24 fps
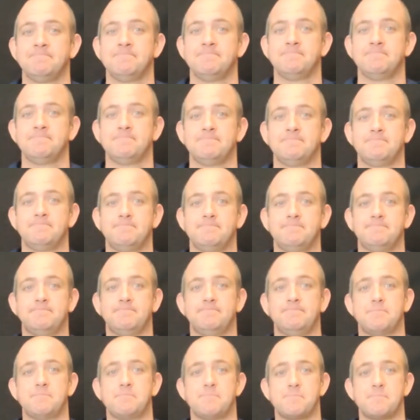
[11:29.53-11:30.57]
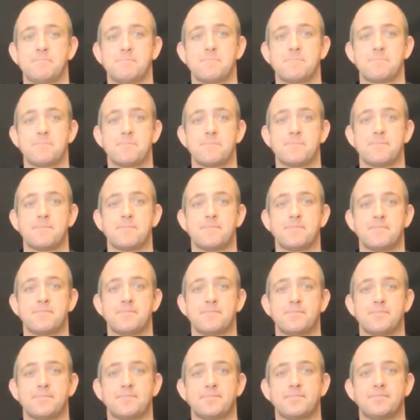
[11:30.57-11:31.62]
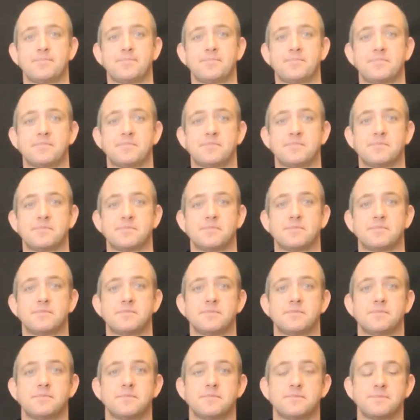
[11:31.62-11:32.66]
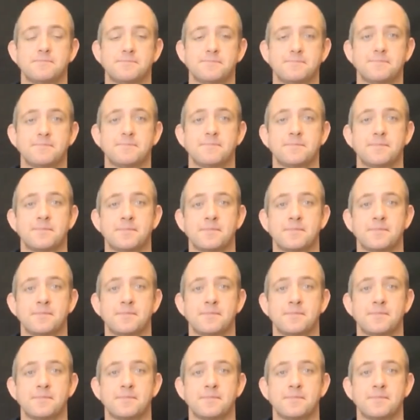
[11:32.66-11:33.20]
(silent)